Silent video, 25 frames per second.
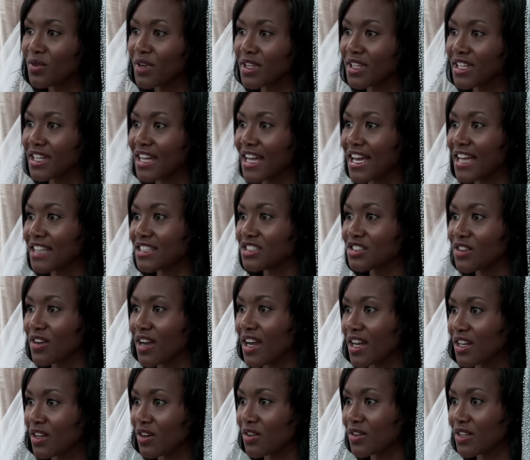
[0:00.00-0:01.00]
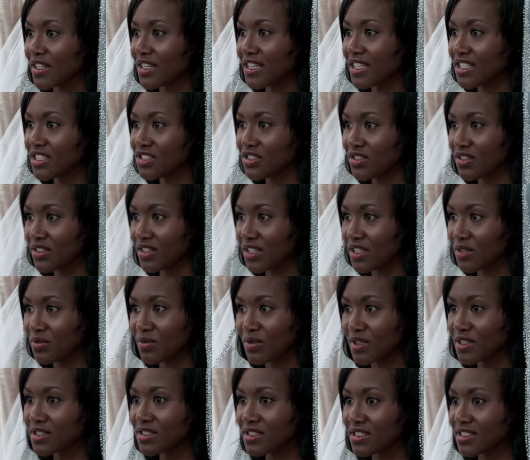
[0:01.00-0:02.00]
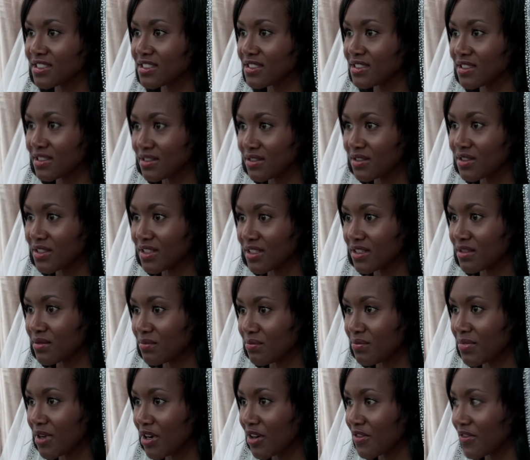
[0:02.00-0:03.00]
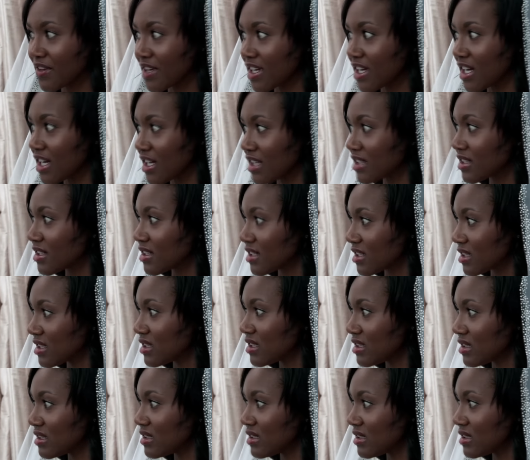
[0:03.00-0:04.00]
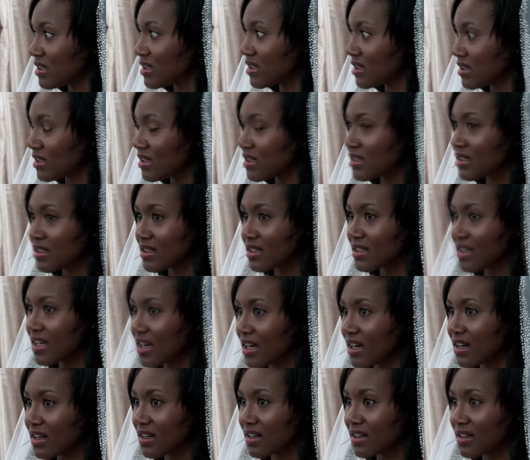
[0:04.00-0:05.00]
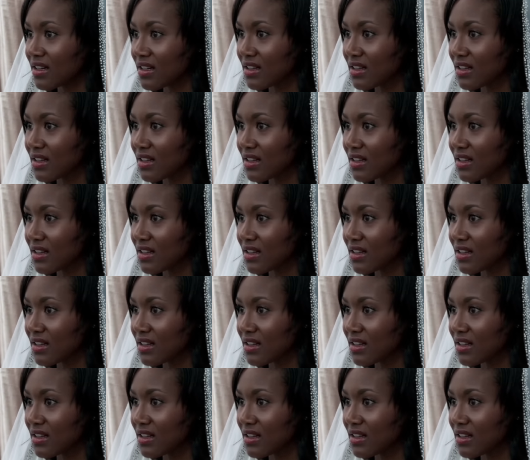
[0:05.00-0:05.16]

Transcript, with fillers: The one that I tried on initially was the, the, the perfect color. color. Oh, a perfect color. Yeah.